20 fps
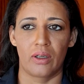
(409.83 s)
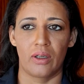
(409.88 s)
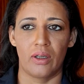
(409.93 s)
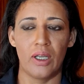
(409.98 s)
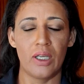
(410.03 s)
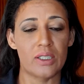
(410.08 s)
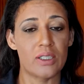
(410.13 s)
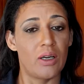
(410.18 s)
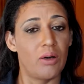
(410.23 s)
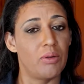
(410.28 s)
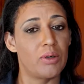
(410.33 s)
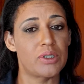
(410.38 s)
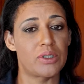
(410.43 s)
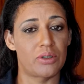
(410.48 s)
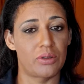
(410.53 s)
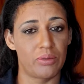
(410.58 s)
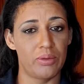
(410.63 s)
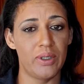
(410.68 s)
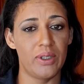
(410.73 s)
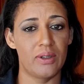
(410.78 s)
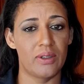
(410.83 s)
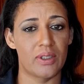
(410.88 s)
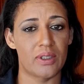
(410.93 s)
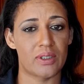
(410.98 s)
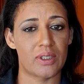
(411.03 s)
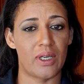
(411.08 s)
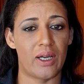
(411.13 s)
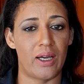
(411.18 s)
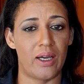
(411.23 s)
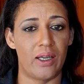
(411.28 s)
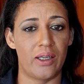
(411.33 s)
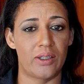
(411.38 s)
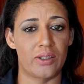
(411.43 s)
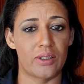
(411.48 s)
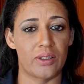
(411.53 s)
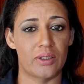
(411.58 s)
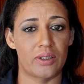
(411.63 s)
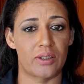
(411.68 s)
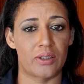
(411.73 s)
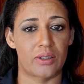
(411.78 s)
as I was doing this, I
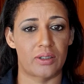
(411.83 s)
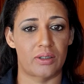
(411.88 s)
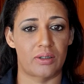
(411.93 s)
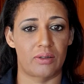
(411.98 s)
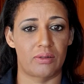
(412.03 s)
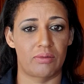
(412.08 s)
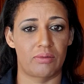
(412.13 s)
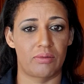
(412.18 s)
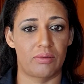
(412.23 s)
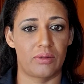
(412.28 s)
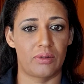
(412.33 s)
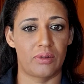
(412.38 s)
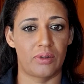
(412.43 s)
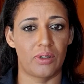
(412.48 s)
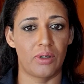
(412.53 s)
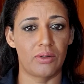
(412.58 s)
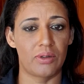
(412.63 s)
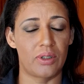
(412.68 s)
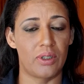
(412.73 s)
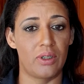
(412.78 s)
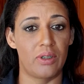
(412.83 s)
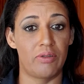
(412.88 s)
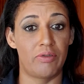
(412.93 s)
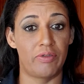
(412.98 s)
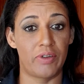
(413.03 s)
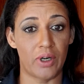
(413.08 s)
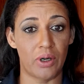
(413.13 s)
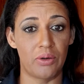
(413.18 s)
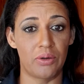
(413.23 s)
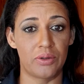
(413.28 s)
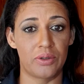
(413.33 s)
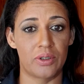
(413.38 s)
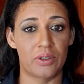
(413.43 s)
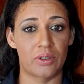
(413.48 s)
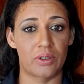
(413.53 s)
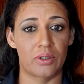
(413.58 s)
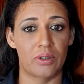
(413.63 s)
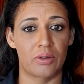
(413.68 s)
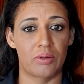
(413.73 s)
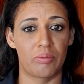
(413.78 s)
just totally
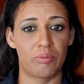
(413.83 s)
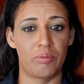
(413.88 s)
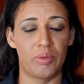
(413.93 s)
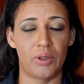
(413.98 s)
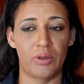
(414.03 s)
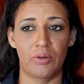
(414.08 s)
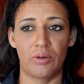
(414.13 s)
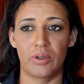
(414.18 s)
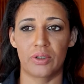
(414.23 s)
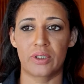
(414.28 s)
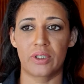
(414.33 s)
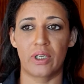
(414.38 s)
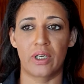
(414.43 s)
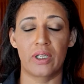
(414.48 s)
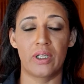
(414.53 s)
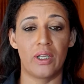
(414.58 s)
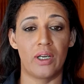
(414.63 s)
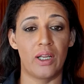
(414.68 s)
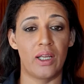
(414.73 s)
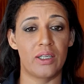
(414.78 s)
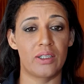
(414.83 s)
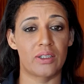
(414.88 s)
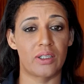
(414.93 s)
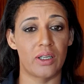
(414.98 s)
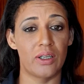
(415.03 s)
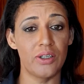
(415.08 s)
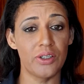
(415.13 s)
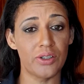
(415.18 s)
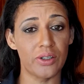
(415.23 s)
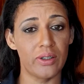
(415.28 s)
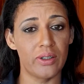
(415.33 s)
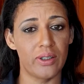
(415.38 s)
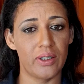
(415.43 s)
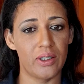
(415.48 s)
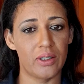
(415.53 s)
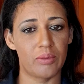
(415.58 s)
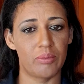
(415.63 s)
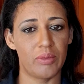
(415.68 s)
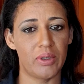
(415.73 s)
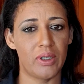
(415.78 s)
froze, because the realization
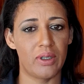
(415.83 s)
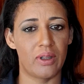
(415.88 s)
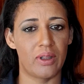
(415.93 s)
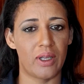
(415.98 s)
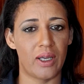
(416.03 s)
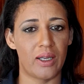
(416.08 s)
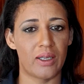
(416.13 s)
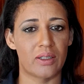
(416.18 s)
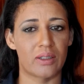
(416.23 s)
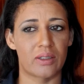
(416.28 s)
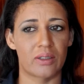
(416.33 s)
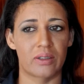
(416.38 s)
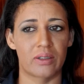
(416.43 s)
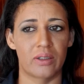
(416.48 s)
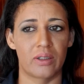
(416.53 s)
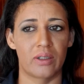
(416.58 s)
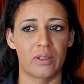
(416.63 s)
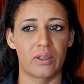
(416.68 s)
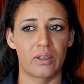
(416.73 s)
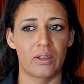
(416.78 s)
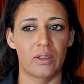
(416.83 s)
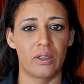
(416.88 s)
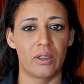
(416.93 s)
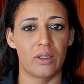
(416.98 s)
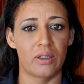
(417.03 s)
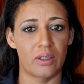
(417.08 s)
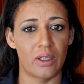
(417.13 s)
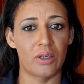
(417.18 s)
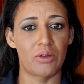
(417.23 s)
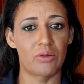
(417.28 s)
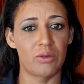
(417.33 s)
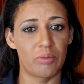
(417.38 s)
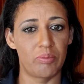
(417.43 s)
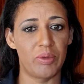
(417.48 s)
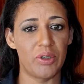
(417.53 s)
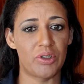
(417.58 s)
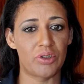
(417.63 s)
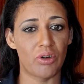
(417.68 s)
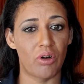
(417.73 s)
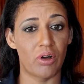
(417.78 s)
hit me that they could
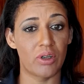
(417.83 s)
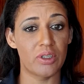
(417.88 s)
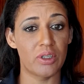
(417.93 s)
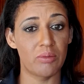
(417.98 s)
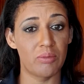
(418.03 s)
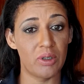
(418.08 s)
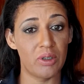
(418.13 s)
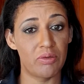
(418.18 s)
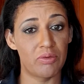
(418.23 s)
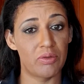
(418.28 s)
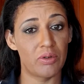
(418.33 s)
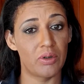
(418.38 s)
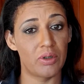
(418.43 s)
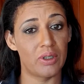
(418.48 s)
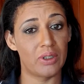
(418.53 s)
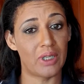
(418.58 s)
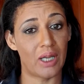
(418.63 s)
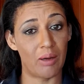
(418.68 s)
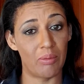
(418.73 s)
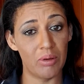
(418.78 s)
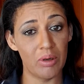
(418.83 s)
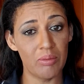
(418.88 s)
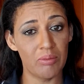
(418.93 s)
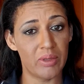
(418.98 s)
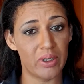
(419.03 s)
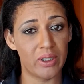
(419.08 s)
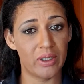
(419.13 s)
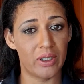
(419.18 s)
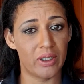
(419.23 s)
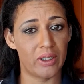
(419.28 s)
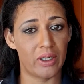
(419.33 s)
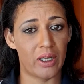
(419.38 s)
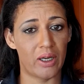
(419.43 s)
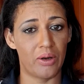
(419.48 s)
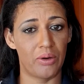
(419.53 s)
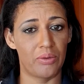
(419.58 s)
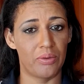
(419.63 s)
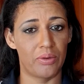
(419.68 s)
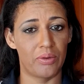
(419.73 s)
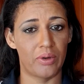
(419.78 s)
be charging me for double murder now.
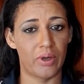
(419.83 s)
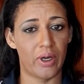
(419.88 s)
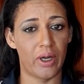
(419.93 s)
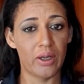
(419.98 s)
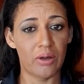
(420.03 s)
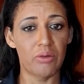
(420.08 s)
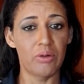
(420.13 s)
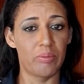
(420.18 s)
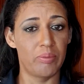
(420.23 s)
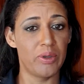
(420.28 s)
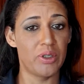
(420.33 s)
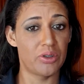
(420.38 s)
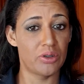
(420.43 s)
I could be